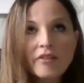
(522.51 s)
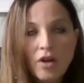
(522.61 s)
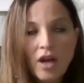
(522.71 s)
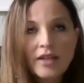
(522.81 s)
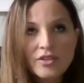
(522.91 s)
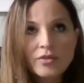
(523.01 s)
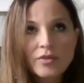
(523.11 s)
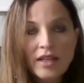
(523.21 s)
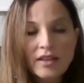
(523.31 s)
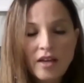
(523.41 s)
it all. I do.
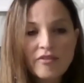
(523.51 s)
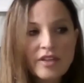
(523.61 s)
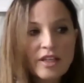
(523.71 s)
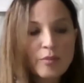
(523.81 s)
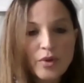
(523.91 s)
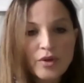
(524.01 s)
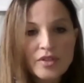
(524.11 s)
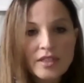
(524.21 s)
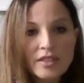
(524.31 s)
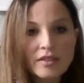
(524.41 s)
I love the
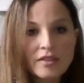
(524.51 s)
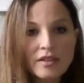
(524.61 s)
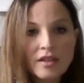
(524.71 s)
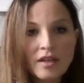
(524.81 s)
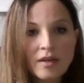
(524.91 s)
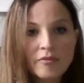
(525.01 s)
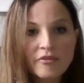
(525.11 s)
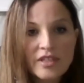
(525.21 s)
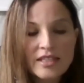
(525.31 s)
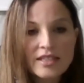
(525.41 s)
in-person um,
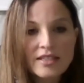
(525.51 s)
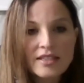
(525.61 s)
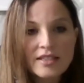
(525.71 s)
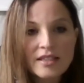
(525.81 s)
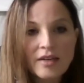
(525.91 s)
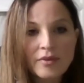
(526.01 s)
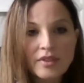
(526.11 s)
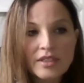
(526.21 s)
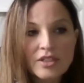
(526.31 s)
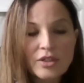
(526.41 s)
visits. I
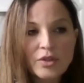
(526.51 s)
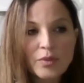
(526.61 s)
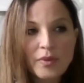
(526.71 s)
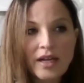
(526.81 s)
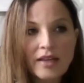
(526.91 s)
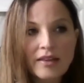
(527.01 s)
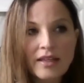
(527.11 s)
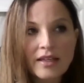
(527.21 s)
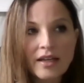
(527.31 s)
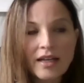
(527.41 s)
really do. But I
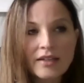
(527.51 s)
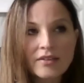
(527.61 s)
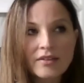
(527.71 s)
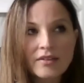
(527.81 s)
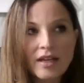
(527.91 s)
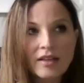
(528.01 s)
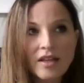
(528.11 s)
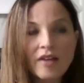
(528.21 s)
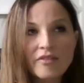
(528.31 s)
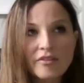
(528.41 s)
think I I
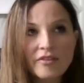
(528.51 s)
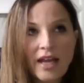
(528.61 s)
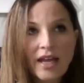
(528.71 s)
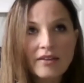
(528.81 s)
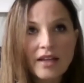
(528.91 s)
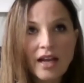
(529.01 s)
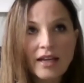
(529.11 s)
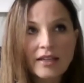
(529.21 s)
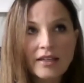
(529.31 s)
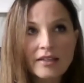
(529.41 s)
love the fact that I
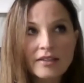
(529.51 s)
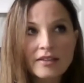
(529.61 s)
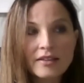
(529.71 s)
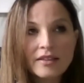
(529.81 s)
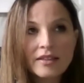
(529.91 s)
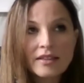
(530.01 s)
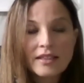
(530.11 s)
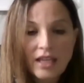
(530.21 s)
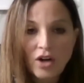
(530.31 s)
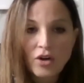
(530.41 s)
can
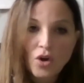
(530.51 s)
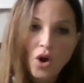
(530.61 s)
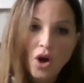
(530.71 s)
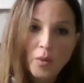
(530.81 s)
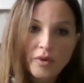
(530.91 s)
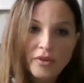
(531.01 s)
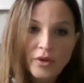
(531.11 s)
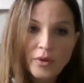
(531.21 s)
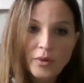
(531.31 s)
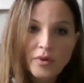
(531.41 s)
get on a call with
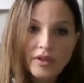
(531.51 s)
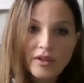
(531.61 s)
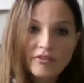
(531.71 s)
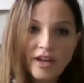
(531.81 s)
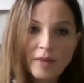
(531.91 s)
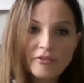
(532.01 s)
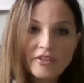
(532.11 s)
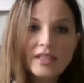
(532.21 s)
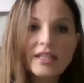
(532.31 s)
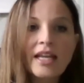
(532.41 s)
you if I'm
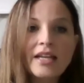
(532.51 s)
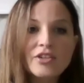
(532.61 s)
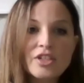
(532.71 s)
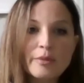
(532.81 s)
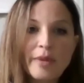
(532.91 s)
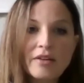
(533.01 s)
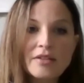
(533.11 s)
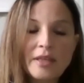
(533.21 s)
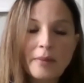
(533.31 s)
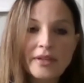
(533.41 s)
feeling anxious about
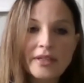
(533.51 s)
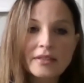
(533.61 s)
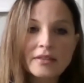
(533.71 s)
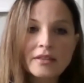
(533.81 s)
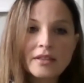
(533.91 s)
something,